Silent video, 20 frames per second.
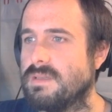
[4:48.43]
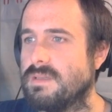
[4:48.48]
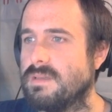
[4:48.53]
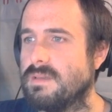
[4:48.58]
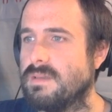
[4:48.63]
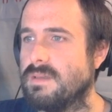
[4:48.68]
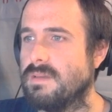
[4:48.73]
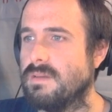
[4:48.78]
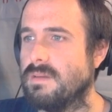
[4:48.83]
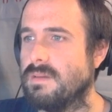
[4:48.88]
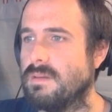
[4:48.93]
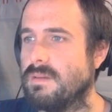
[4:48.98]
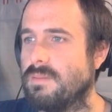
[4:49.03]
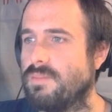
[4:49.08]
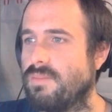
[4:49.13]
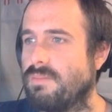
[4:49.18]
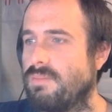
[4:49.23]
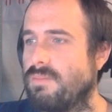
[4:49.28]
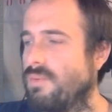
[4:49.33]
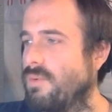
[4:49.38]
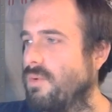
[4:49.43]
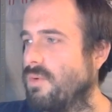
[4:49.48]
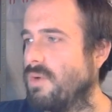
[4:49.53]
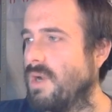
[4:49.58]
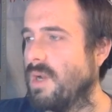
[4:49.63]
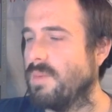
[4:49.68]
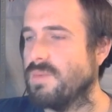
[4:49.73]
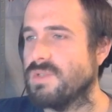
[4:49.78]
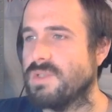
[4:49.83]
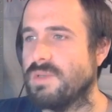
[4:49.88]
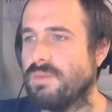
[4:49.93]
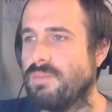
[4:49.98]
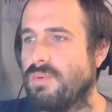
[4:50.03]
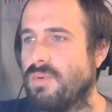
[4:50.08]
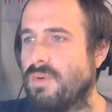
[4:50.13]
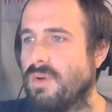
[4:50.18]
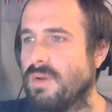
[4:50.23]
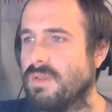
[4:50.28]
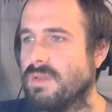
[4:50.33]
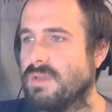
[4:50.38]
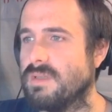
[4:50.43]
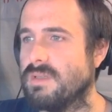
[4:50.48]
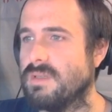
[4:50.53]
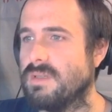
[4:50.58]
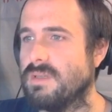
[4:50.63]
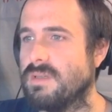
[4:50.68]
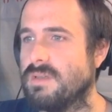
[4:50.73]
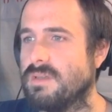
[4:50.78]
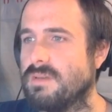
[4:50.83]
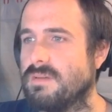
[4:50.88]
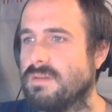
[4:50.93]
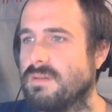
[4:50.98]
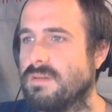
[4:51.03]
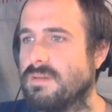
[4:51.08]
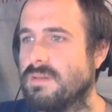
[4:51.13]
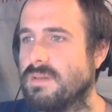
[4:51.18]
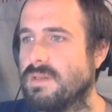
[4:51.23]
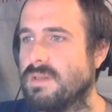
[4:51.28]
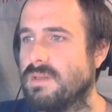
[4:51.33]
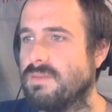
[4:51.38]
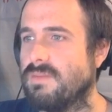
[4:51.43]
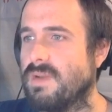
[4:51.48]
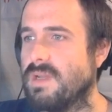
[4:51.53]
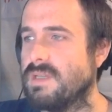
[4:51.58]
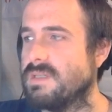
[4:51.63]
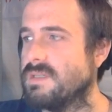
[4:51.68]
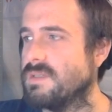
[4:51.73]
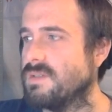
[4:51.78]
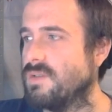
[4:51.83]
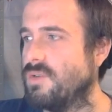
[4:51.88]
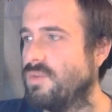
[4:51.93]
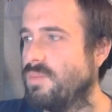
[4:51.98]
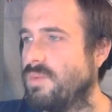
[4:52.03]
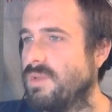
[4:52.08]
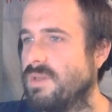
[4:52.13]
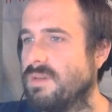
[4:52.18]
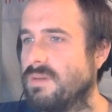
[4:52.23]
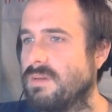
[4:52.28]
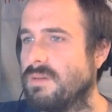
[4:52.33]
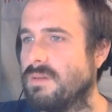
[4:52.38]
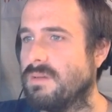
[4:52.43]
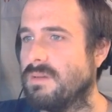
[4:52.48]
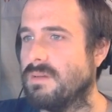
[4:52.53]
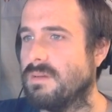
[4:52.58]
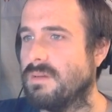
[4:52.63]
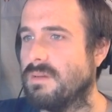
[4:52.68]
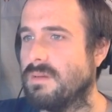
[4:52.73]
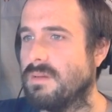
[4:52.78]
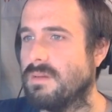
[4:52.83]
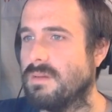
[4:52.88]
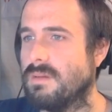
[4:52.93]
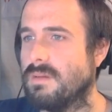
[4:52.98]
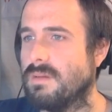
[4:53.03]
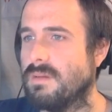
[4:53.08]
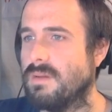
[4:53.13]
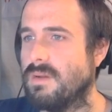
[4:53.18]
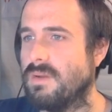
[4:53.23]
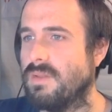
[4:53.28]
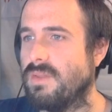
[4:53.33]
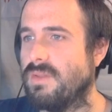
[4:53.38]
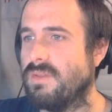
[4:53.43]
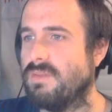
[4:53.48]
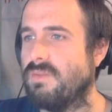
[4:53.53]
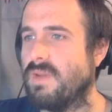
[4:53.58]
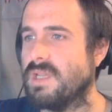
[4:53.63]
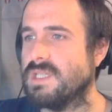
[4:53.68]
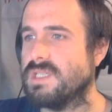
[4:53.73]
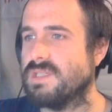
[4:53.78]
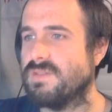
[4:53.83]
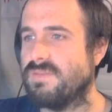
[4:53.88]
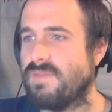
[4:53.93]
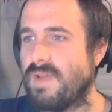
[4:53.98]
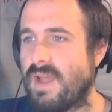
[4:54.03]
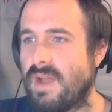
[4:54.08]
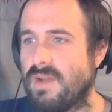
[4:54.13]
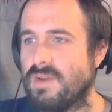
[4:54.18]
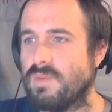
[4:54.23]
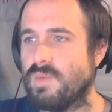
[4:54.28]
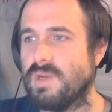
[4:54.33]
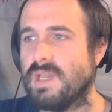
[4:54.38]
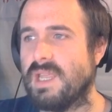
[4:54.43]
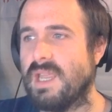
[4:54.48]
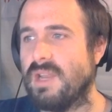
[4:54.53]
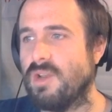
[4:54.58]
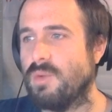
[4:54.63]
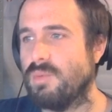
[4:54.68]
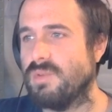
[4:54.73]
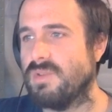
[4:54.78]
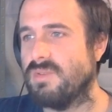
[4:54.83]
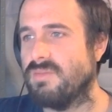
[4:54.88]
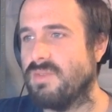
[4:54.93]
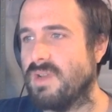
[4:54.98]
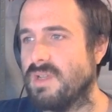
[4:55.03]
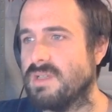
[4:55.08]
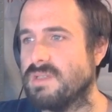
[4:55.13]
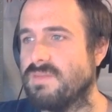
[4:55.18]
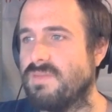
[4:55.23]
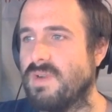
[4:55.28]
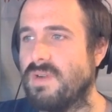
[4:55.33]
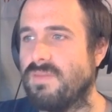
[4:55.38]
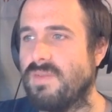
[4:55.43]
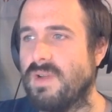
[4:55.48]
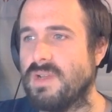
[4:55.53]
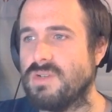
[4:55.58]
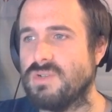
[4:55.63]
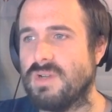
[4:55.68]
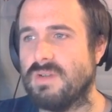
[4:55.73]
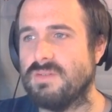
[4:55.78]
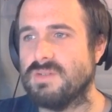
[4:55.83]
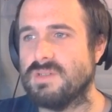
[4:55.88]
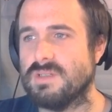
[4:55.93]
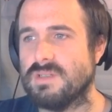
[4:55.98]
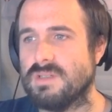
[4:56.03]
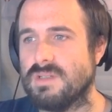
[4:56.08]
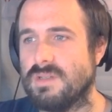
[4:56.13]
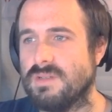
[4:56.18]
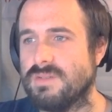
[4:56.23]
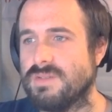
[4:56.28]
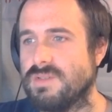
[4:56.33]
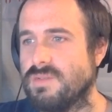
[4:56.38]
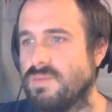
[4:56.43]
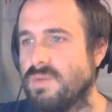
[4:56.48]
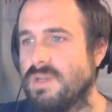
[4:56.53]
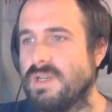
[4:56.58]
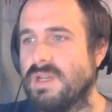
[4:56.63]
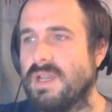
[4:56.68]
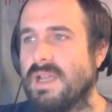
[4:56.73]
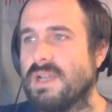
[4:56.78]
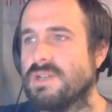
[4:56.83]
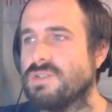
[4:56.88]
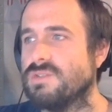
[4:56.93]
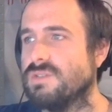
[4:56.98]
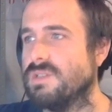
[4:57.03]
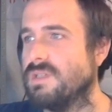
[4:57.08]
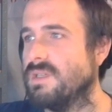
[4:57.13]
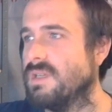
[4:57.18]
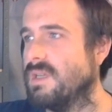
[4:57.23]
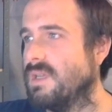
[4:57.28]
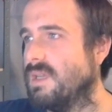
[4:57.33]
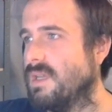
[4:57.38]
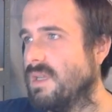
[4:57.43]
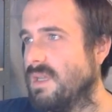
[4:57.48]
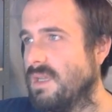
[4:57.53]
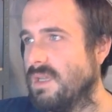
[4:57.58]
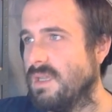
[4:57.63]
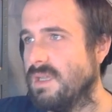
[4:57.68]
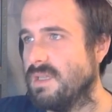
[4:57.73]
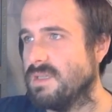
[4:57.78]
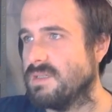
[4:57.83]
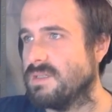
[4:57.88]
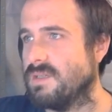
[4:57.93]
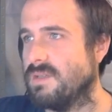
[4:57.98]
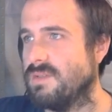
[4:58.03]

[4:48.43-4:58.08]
the program is reporting that the device is open, or the device is found, but it can't open the device. Verified drivers installed. So we didn't actually install the